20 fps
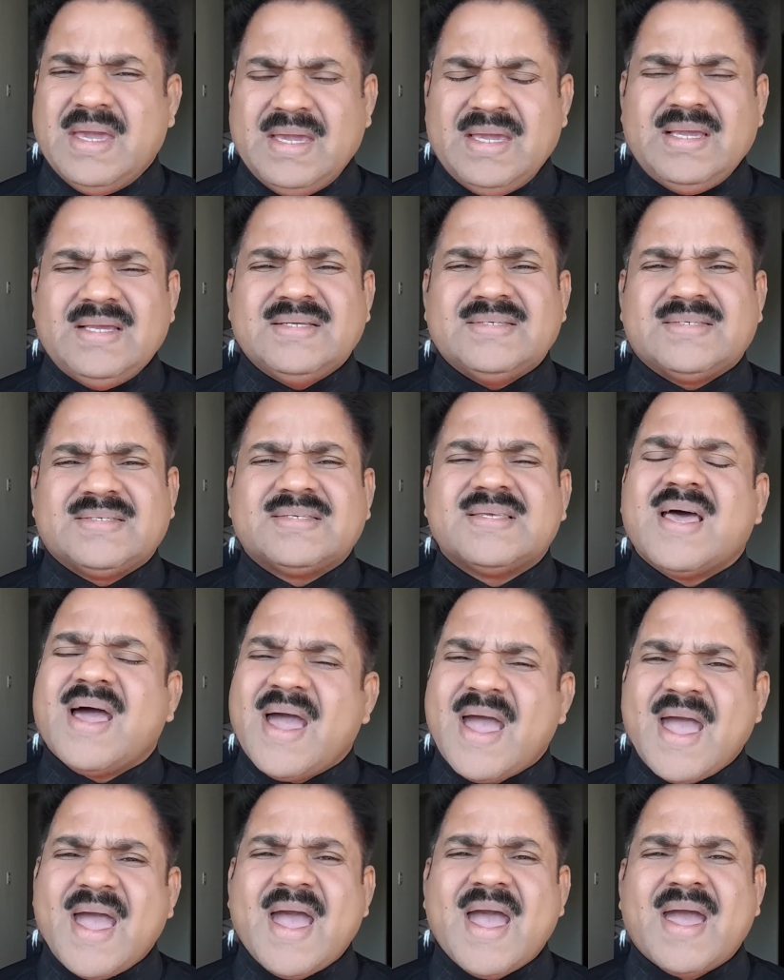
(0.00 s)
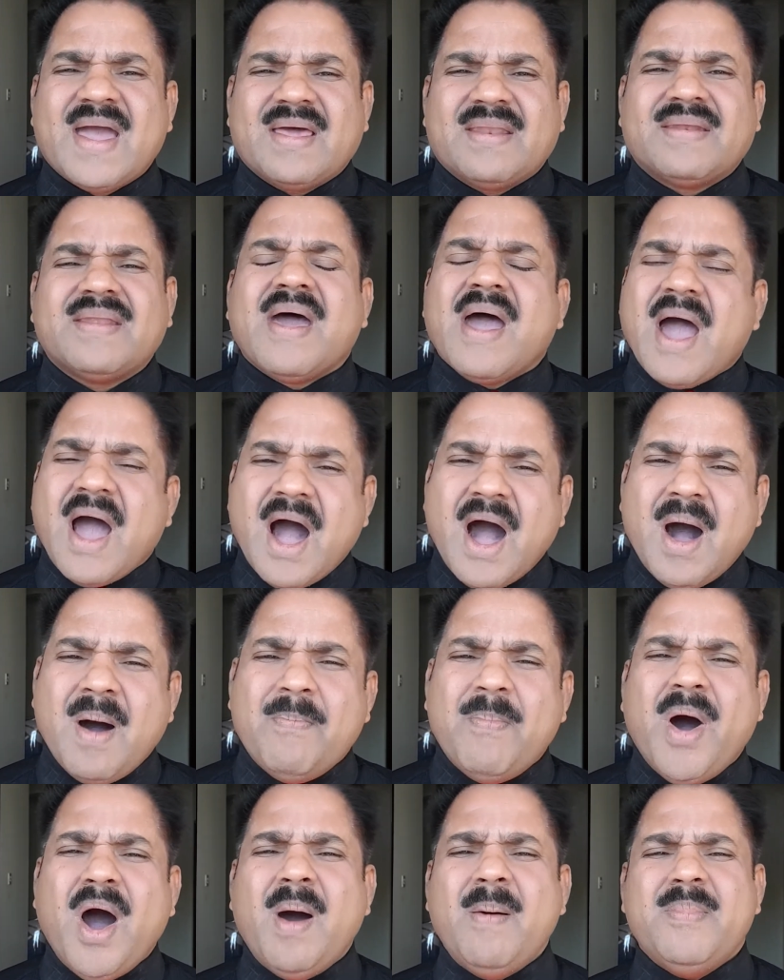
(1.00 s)
is an
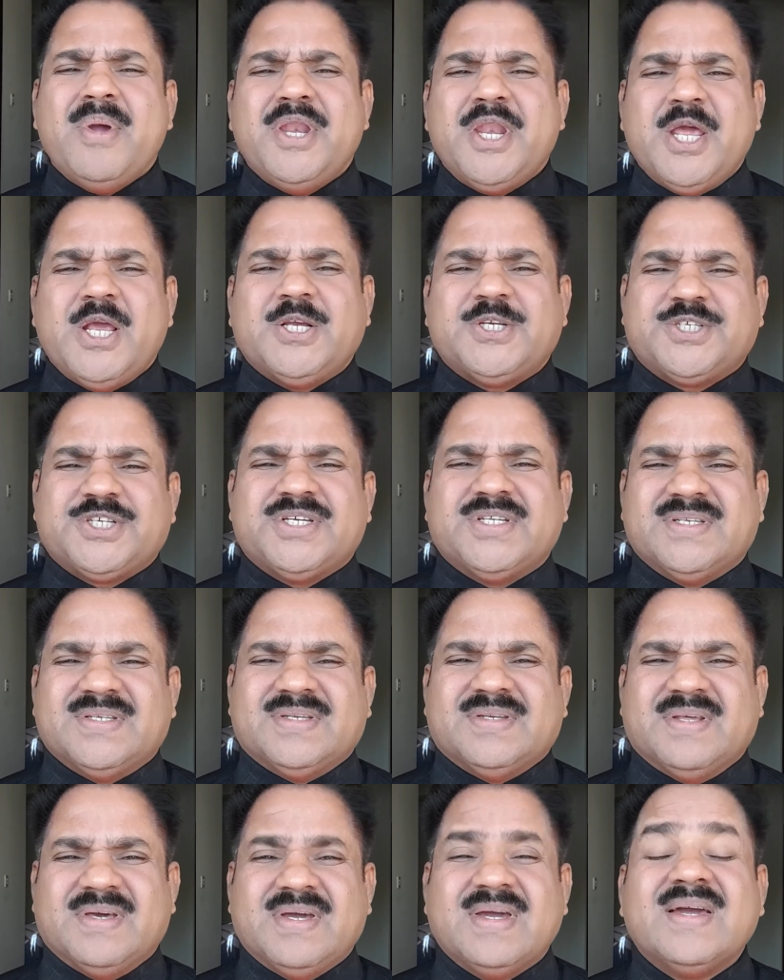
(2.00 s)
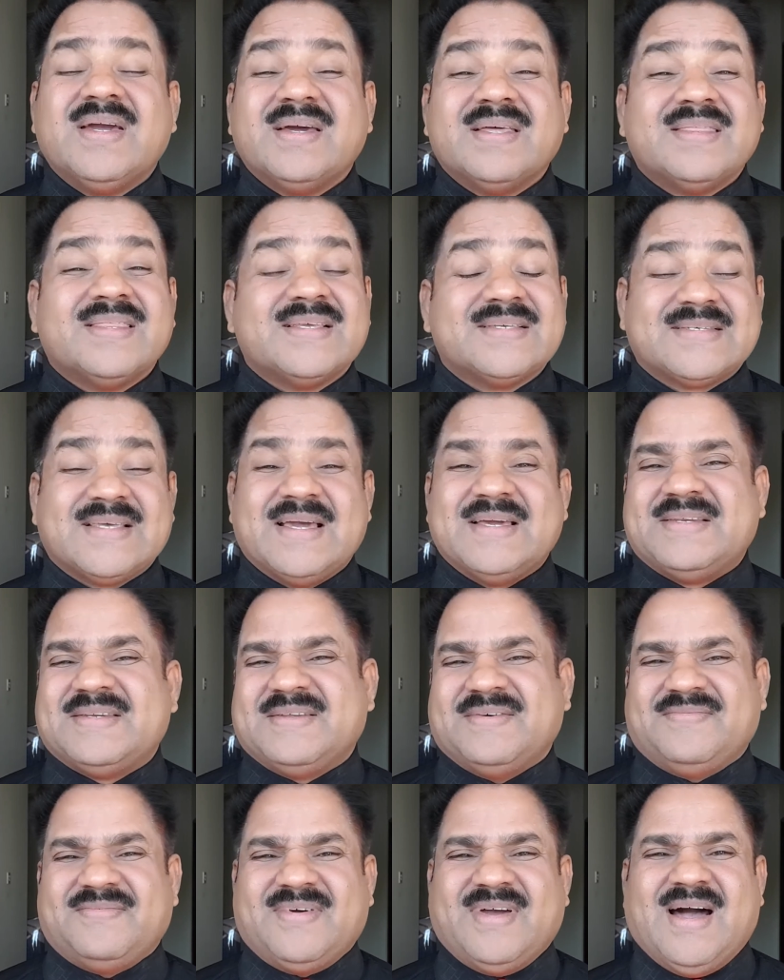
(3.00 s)
abomination in the sight
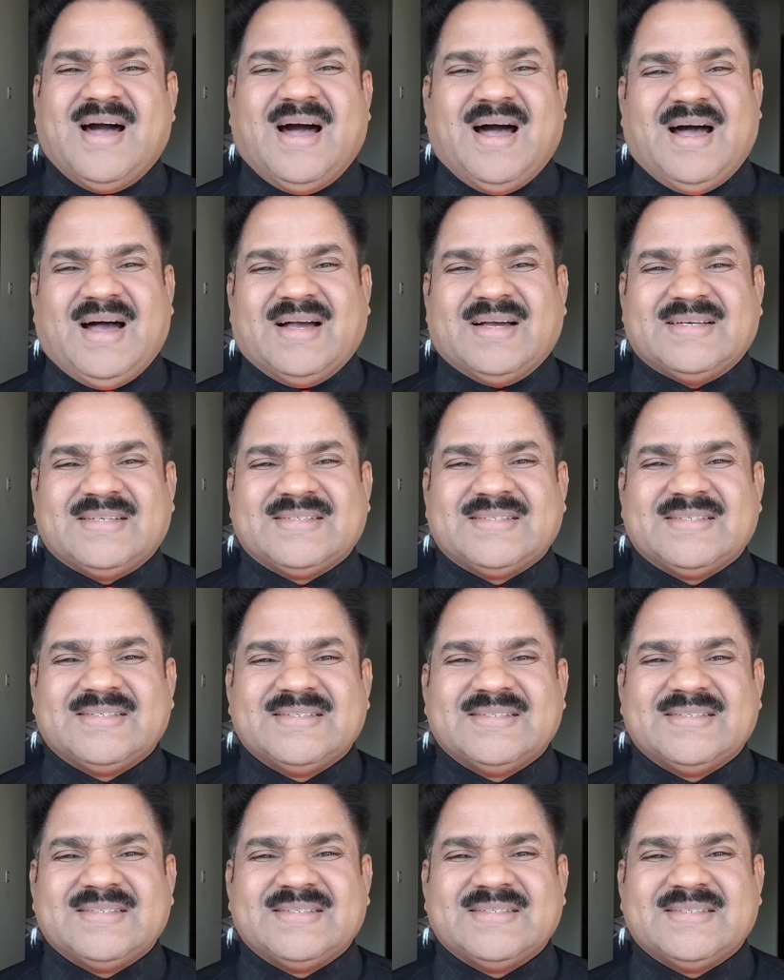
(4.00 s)
of God.